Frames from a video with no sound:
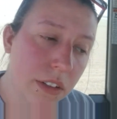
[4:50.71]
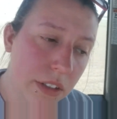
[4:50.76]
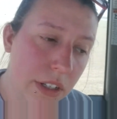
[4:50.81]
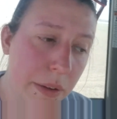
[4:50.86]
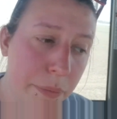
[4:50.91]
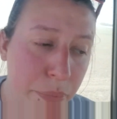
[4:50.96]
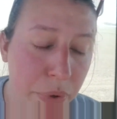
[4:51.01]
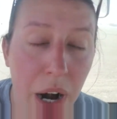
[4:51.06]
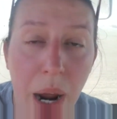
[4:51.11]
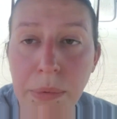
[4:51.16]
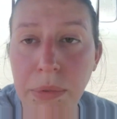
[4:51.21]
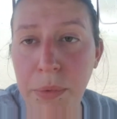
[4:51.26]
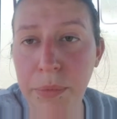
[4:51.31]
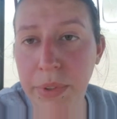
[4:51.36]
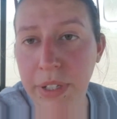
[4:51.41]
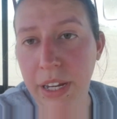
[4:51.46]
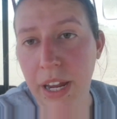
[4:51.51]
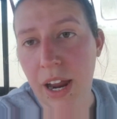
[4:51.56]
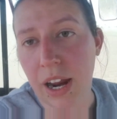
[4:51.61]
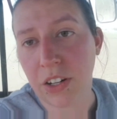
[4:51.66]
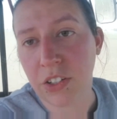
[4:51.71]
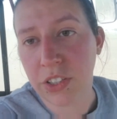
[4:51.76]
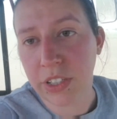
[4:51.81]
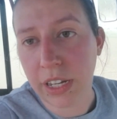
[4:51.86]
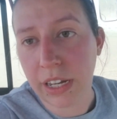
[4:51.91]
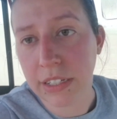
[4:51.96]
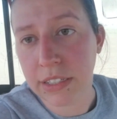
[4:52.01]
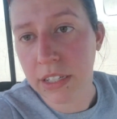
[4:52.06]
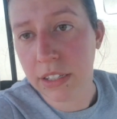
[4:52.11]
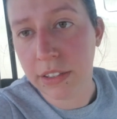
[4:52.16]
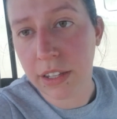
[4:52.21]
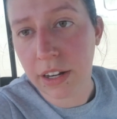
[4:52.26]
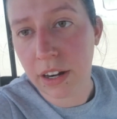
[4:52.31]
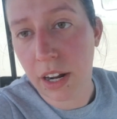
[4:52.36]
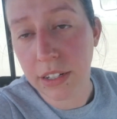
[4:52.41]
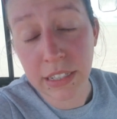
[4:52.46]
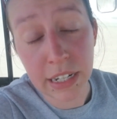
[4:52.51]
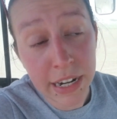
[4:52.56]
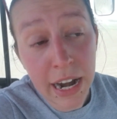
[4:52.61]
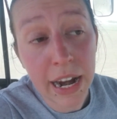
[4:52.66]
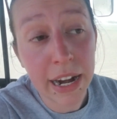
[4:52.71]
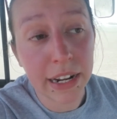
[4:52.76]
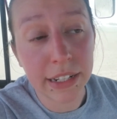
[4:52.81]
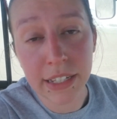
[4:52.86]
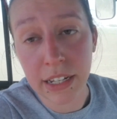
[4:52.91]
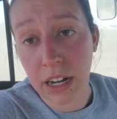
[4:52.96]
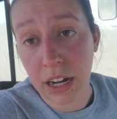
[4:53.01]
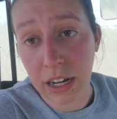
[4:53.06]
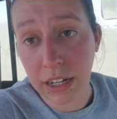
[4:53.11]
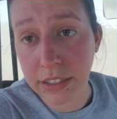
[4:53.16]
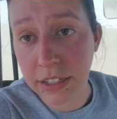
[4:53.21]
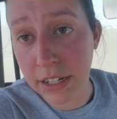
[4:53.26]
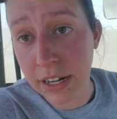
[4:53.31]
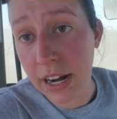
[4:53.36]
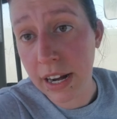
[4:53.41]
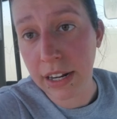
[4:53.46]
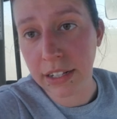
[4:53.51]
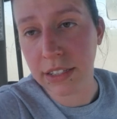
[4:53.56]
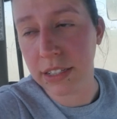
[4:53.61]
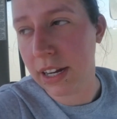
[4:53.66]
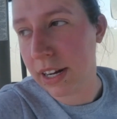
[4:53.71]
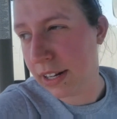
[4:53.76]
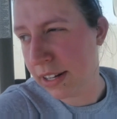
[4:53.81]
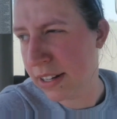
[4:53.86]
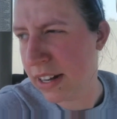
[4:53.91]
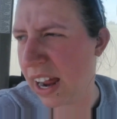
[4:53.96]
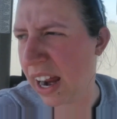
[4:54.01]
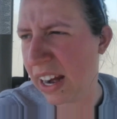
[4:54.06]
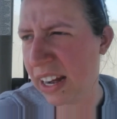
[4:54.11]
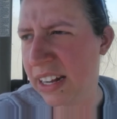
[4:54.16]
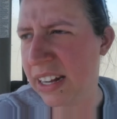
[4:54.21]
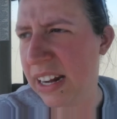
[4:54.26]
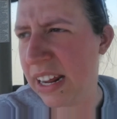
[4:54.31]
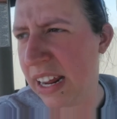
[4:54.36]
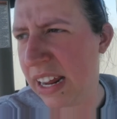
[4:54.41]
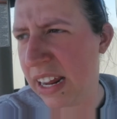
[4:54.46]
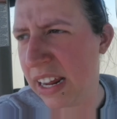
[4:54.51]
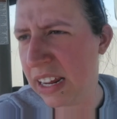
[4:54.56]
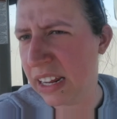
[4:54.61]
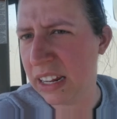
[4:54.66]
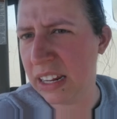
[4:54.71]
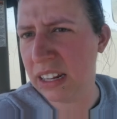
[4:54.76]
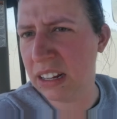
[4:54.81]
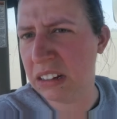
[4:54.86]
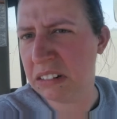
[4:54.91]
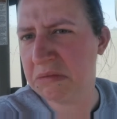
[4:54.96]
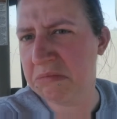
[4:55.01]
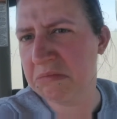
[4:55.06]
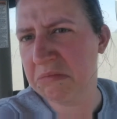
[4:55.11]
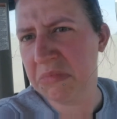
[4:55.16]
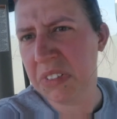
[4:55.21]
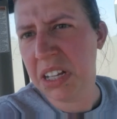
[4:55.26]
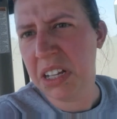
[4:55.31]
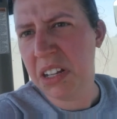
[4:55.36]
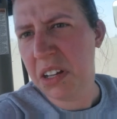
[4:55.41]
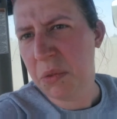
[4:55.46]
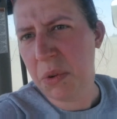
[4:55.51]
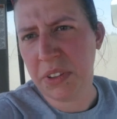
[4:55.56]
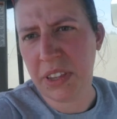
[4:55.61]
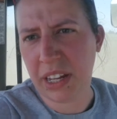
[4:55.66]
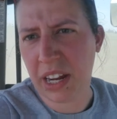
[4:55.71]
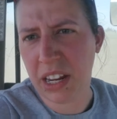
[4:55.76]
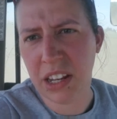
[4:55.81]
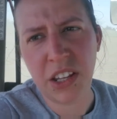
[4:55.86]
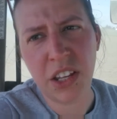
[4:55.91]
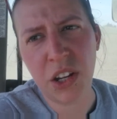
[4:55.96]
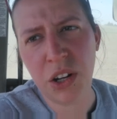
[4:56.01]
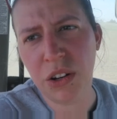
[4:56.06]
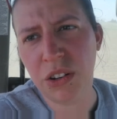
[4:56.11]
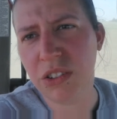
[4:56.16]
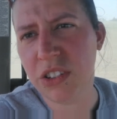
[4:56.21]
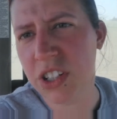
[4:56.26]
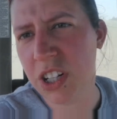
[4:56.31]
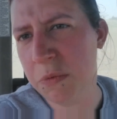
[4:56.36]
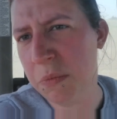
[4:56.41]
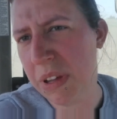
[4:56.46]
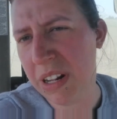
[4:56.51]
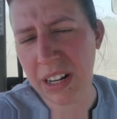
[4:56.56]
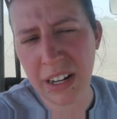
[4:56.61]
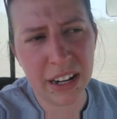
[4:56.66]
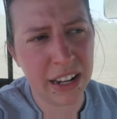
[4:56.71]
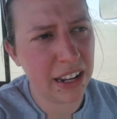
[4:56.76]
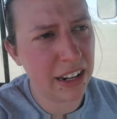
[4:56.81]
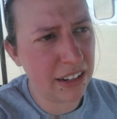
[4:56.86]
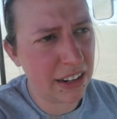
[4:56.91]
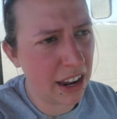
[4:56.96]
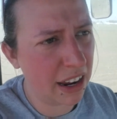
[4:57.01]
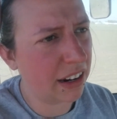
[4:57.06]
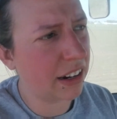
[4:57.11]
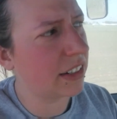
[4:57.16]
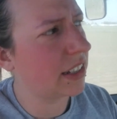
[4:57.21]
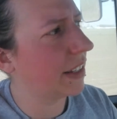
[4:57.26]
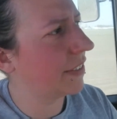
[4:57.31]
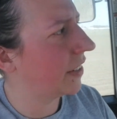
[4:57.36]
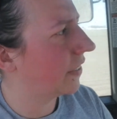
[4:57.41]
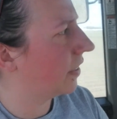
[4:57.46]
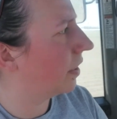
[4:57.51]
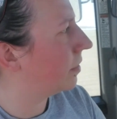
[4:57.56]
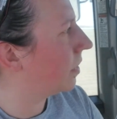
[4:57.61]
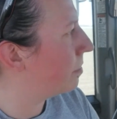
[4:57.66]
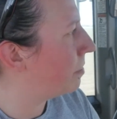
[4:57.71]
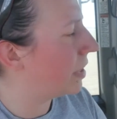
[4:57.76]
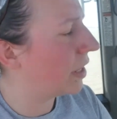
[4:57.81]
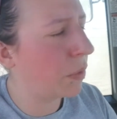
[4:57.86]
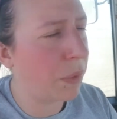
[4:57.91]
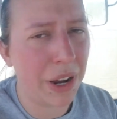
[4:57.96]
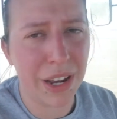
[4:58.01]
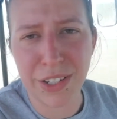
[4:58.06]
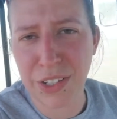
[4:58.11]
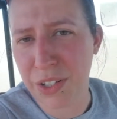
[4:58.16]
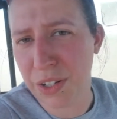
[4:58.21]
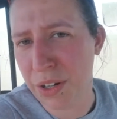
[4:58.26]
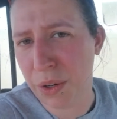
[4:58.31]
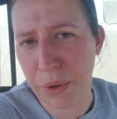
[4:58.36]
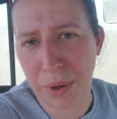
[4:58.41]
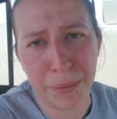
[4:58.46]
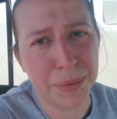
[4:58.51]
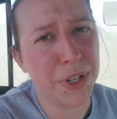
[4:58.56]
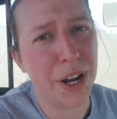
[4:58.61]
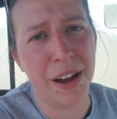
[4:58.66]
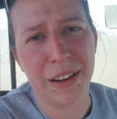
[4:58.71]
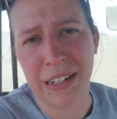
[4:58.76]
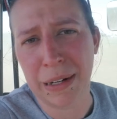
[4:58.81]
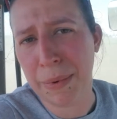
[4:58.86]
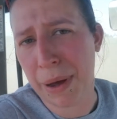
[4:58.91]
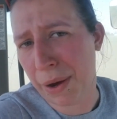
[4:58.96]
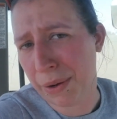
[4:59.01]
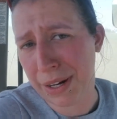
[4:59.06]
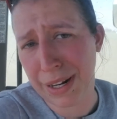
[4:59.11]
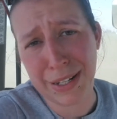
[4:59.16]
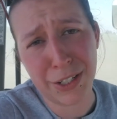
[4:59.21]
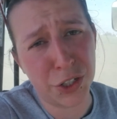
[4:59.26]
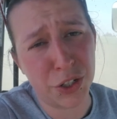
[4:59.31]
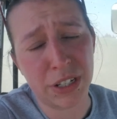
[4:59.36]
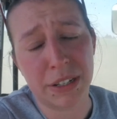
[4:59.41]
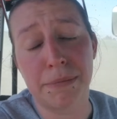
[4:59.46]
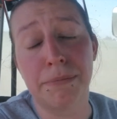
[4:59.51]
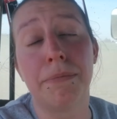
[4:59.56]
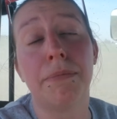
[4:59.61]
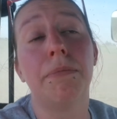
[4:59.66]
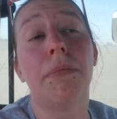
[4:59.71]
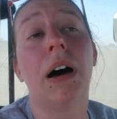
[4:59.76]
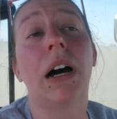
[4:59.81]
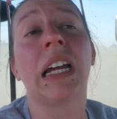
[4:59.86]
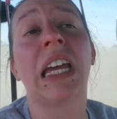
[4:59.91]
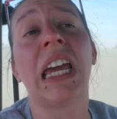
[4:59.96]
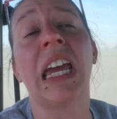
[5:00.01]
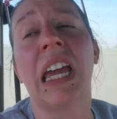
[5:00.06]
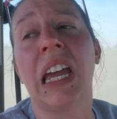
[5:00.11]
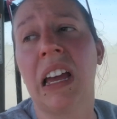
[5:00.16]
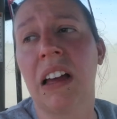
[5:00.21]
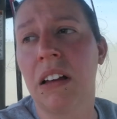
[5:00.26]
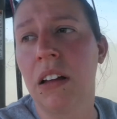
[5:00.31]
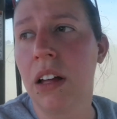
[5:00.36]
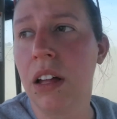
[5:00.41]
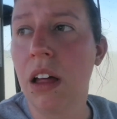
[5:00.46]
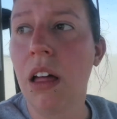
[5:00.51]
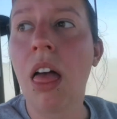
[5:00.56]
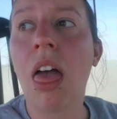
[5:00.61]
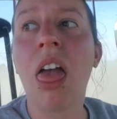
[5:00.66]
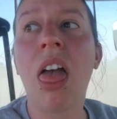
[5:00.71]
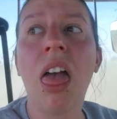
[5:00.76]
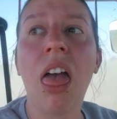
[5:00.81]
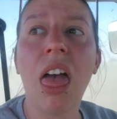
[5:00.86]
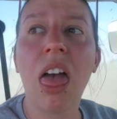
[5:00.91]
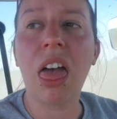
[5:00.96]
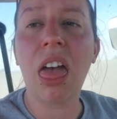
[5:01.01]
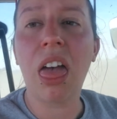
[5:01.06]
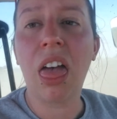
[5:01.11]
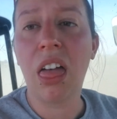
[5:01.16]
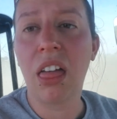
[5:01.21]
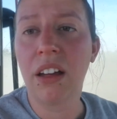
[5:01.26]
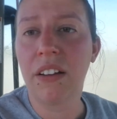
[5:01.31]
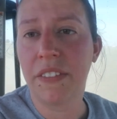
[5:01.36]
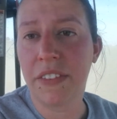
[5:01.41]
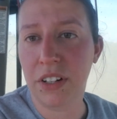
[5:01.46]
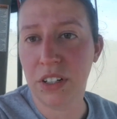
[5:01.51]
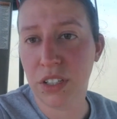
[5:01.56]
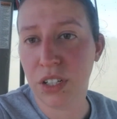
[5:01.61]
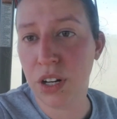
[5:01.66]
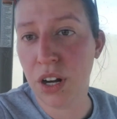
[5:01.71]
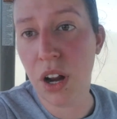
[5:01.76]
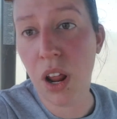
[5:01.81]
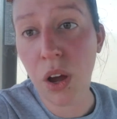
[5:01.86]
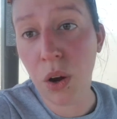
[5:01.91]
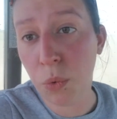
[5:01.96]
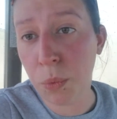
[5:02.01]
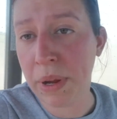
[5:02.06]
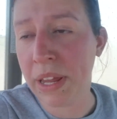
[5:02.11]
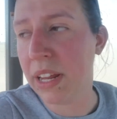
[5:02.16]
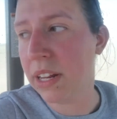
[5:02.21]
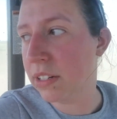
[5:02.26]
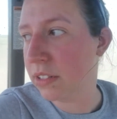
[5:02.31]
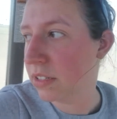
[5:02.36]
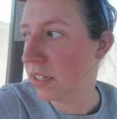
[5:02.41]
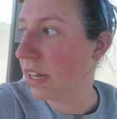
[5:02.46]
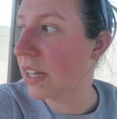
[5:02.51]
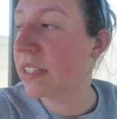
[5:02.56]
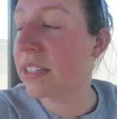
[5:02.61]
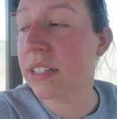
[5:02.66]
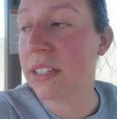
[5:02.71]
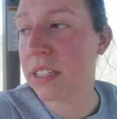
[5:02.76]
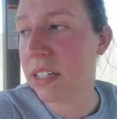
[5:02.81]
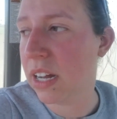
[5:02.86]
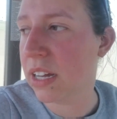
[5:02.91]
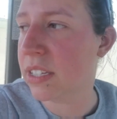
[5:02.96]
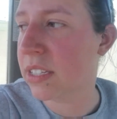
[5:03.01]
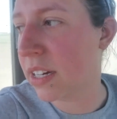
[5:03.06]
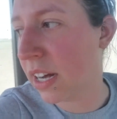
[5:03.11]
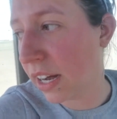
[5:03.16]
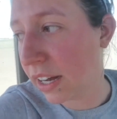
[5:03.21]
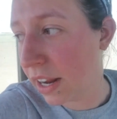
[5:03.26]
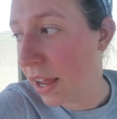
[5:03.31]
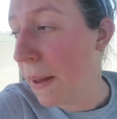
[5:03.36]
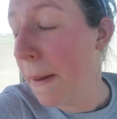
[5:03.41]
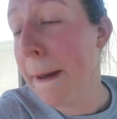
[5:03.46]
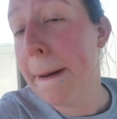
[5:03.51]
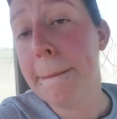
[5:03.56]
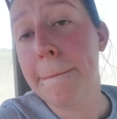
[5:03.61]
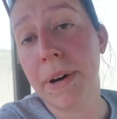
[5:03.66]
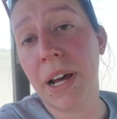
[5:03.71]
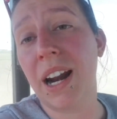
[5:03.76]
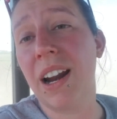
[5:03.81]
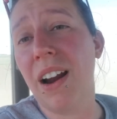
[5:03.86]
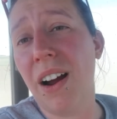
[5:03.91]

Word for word: It probably actually isn't that hot. Today it's hot. Today it's like 90, it's like a huge humidity index. If you're from the Midwest, you know what I'm talking about. It's just muggy. Ugh. There's no wind. It's disgusting. But I